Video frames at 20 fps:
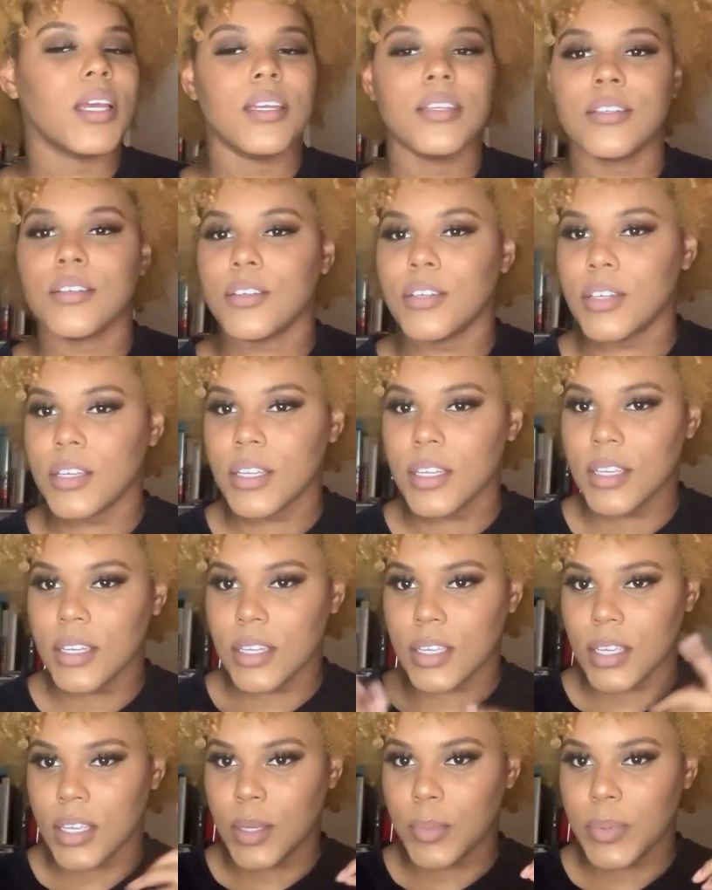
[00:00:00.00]
So you can
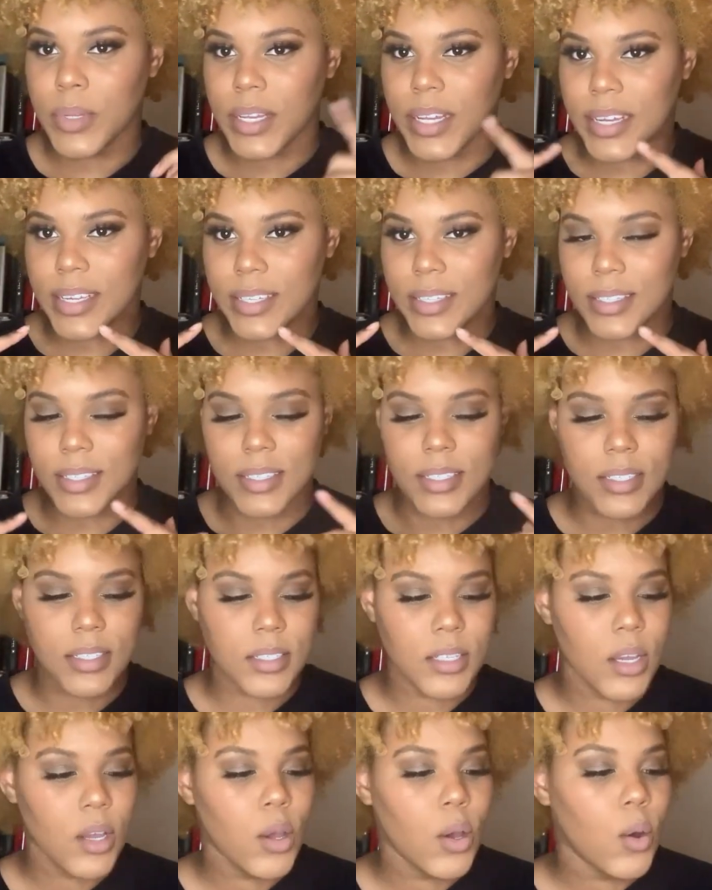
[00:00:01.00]
either keep it like this
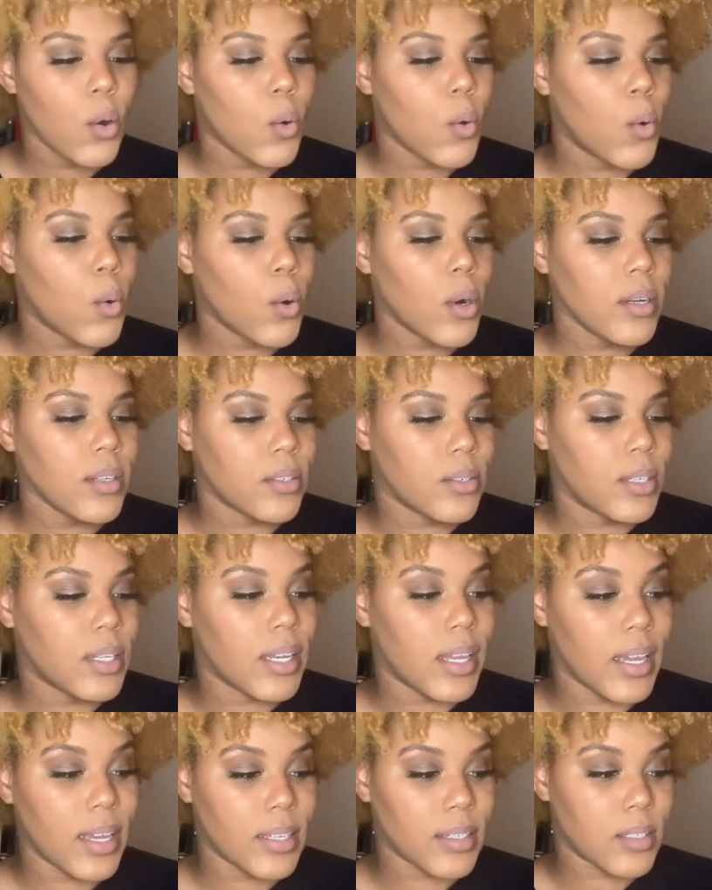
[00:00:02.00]
or you can
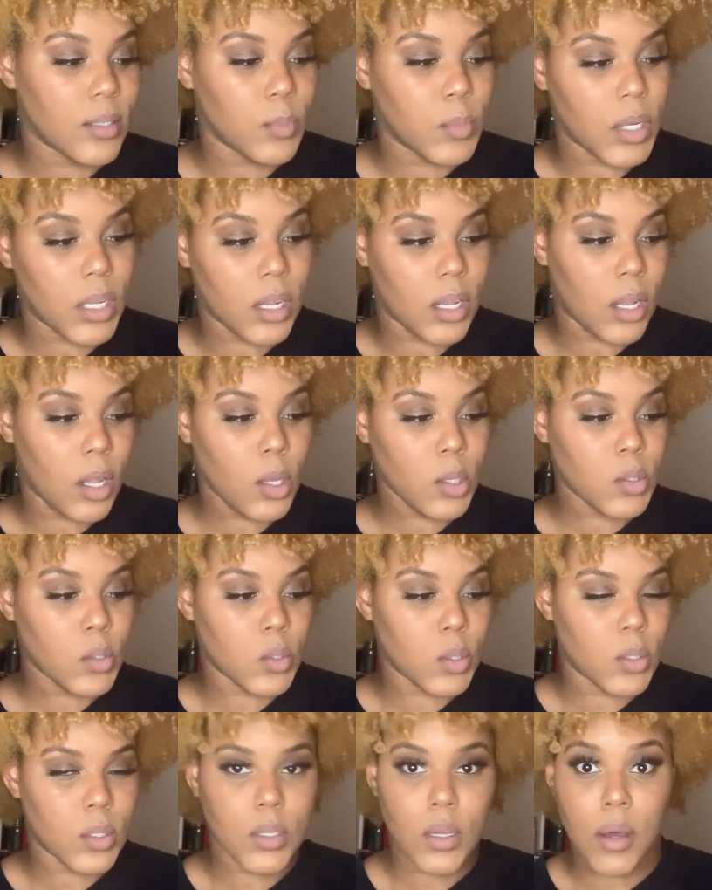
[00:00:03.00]
add some gloss
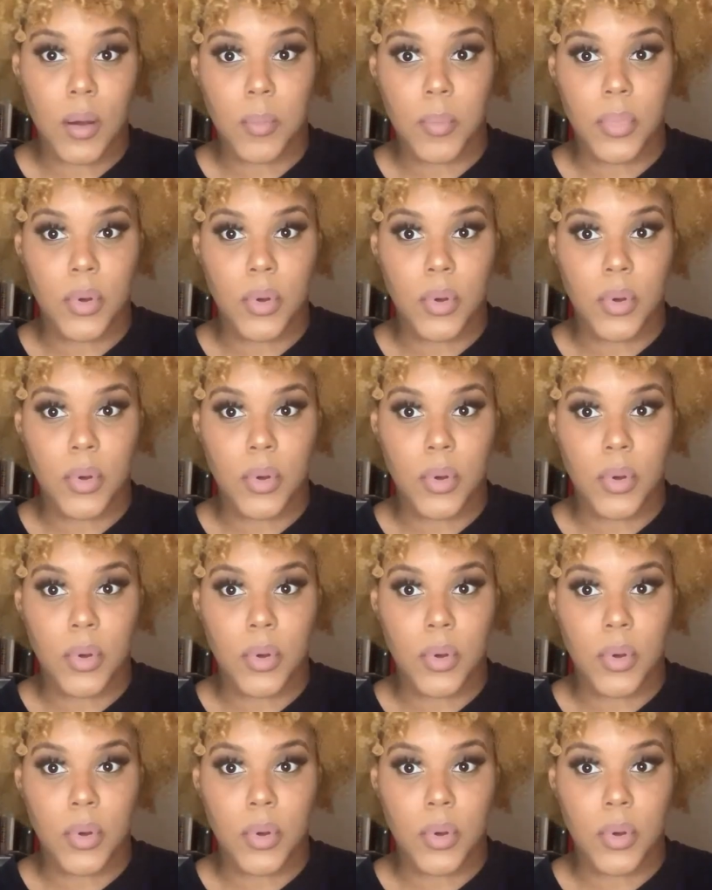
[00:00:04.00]
on top.